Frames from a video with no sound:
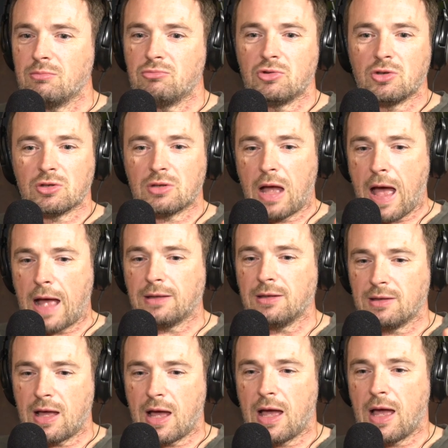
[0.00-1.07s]
just
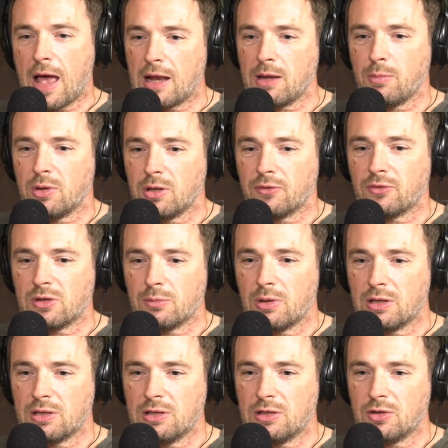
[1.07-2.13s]
added that element of
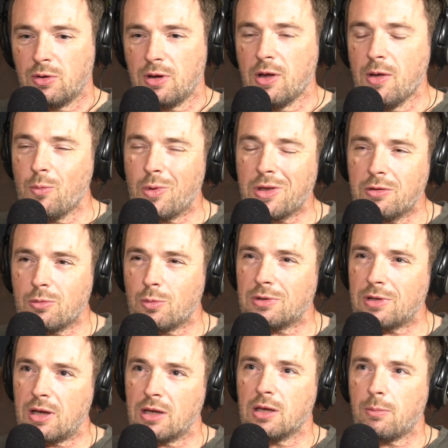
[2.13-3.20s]
stability to it. Whether it would
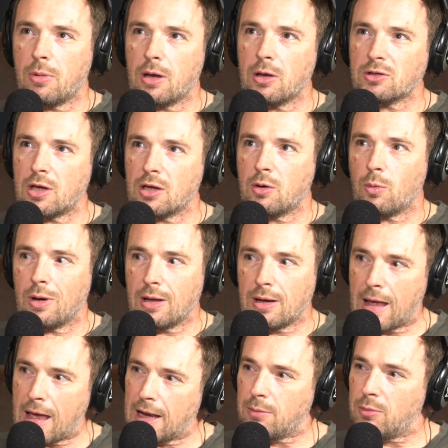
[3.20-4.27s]
take away
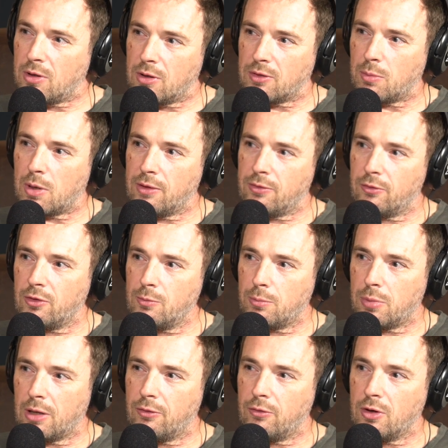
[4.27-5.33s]
an element of the
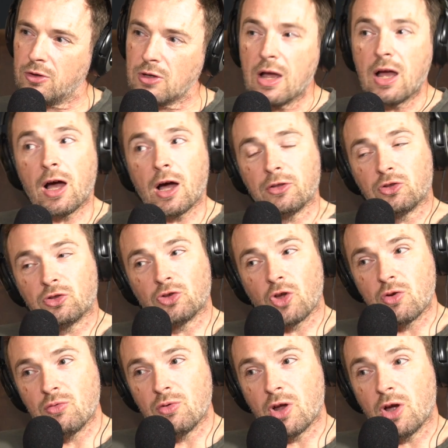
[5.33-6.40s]
playfulness, I
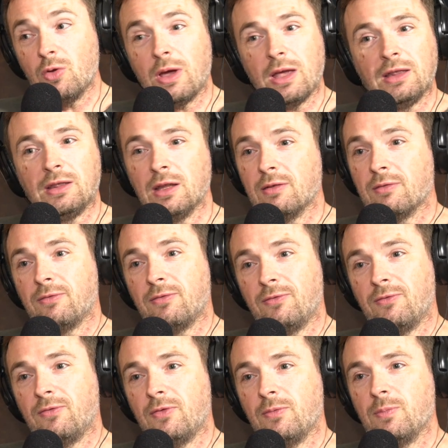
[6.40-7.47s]
don't know. It didn't.
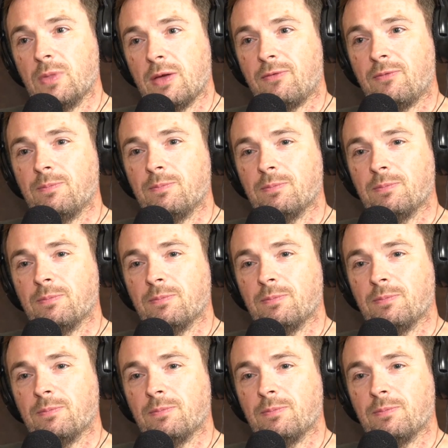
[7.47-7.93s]
If